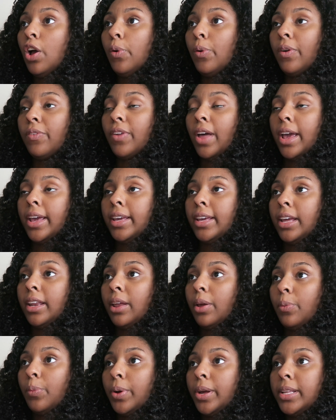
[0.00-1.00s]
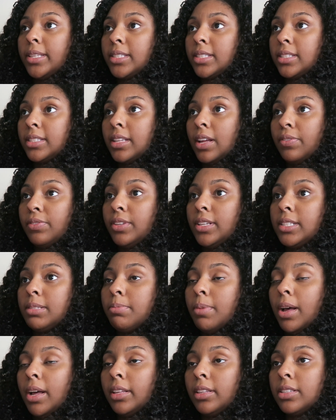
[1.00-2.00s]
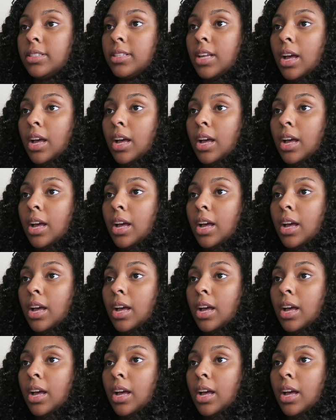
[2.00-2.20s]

with like getting wins and stuff this month.